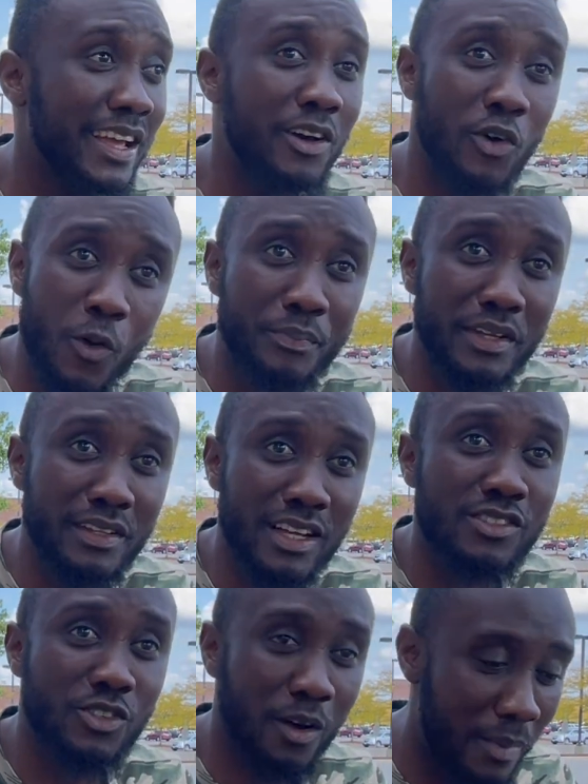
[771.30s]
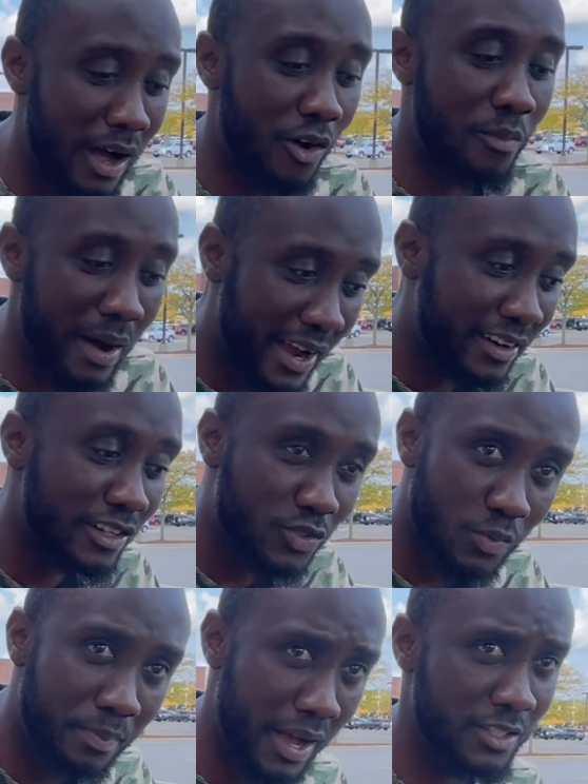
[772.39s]
hoping that somehow migrants
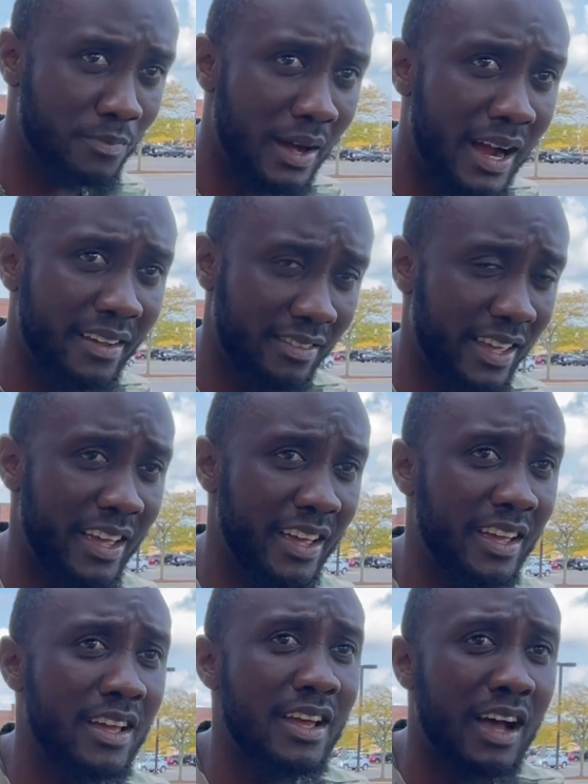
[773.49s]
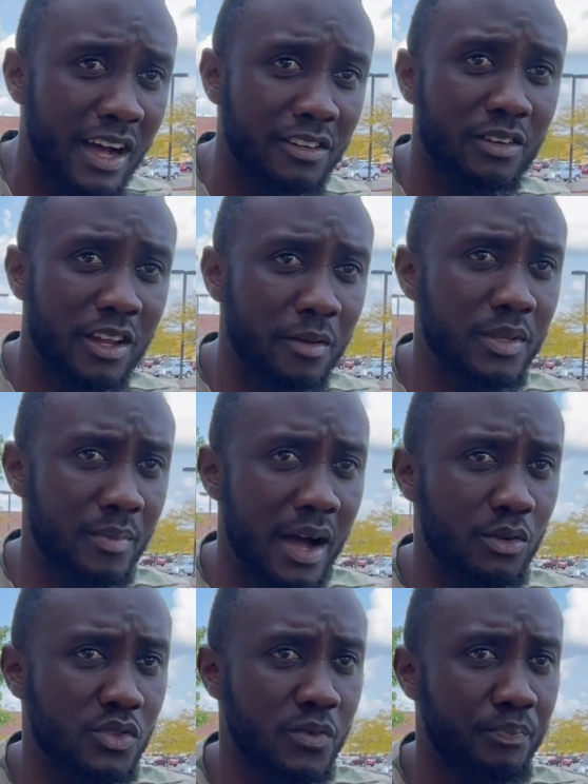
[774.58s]
would pass by there and they'll help them
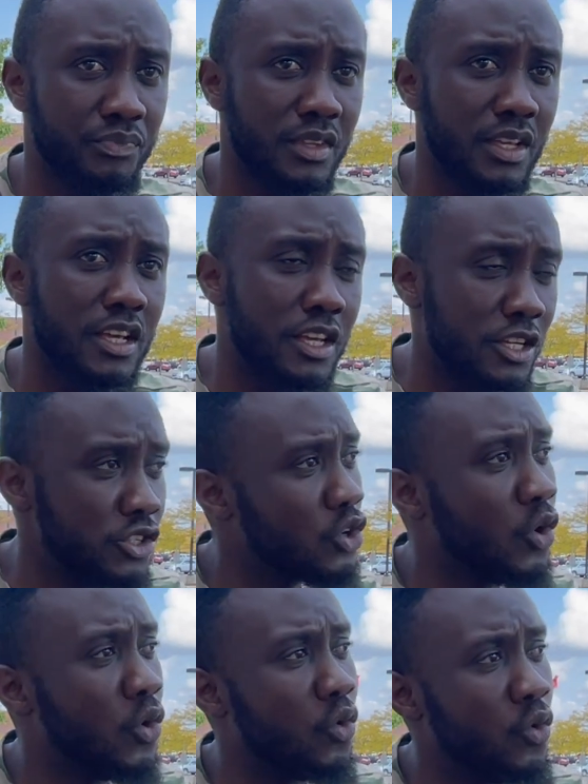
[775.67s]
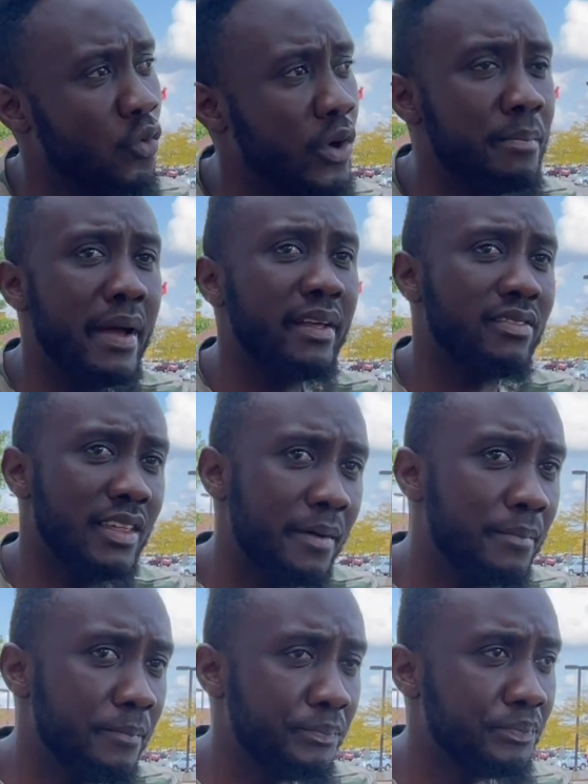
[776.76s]
out. So we met
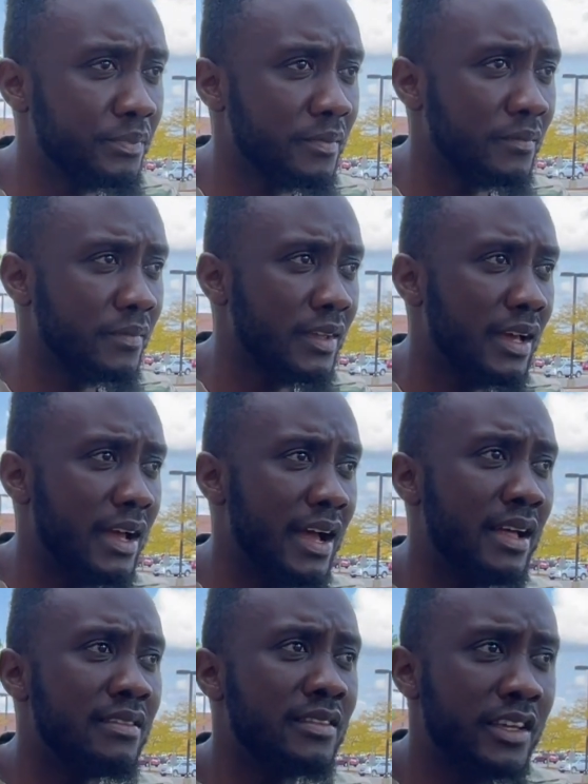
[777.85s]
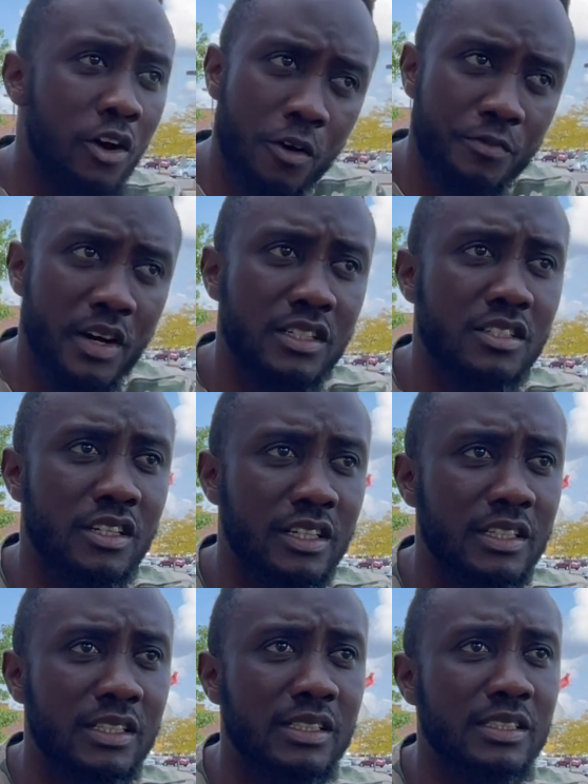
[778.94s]
them, and they offered to,
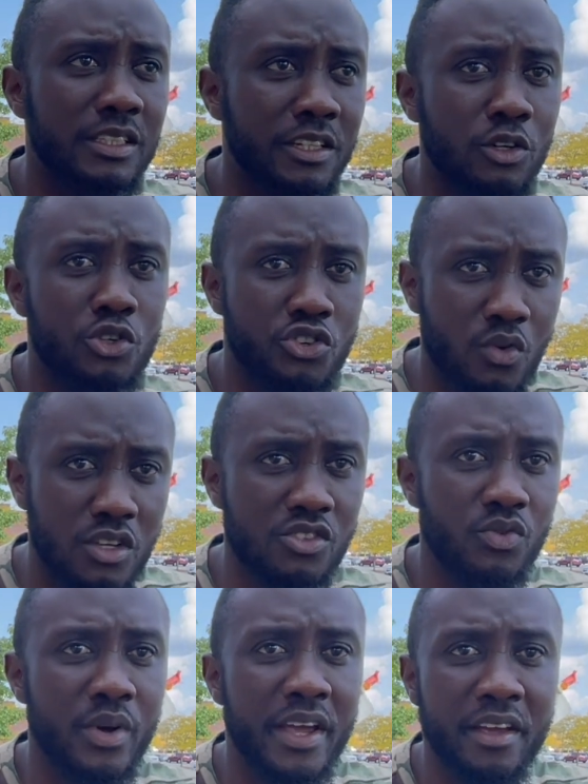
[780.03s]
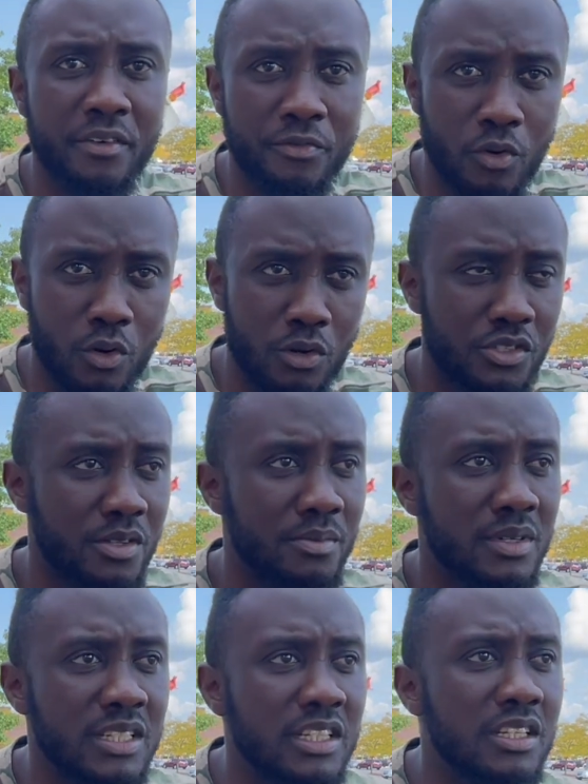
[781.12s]
show us the way for some
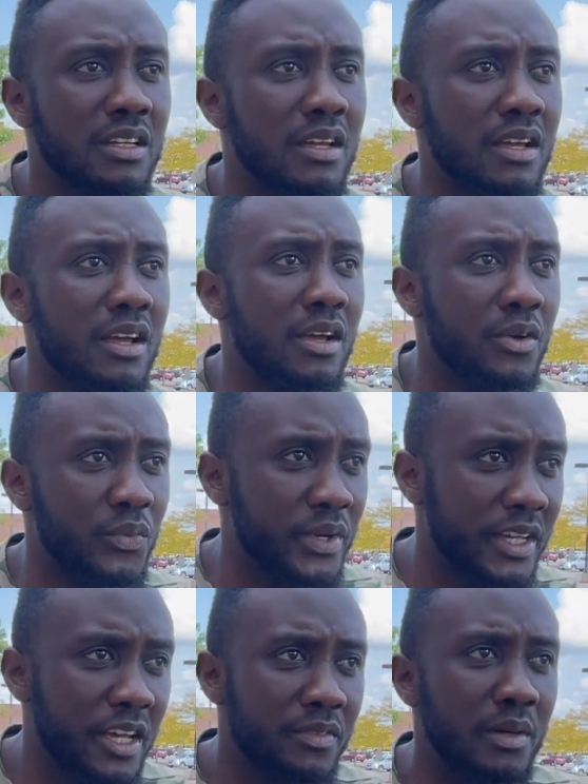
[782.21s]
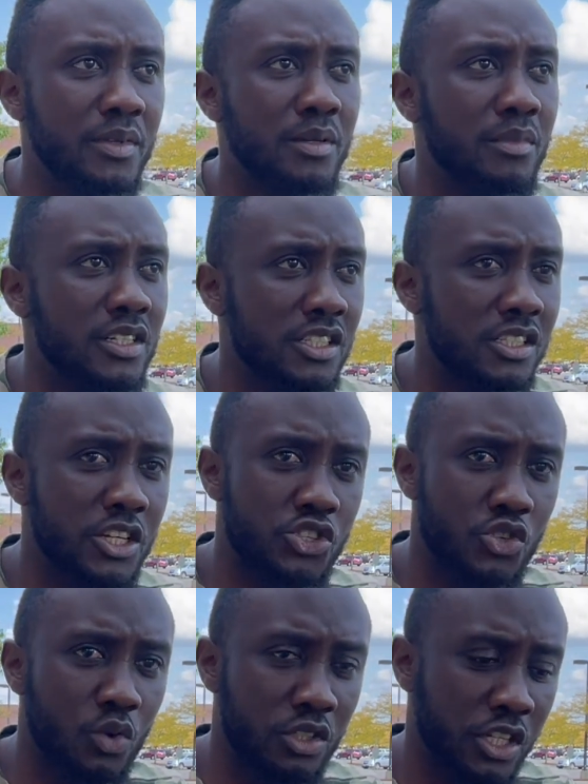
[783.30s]
money. We gave them the money.
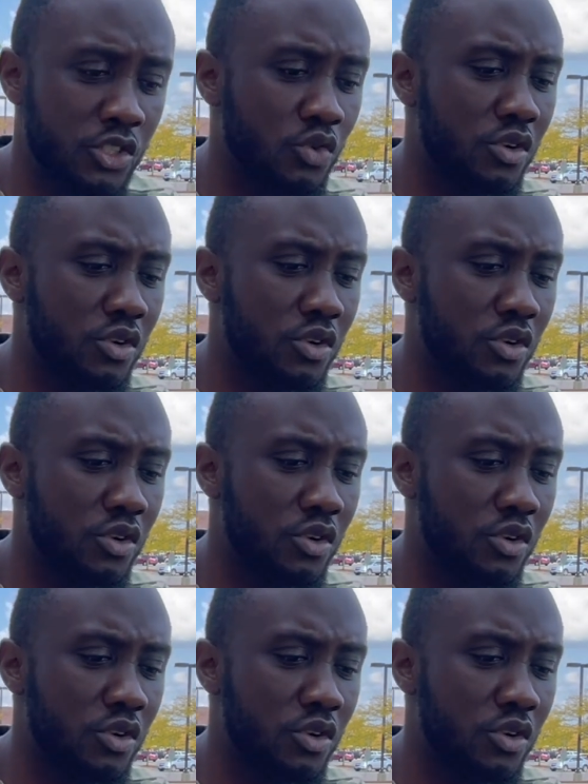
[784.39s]
They took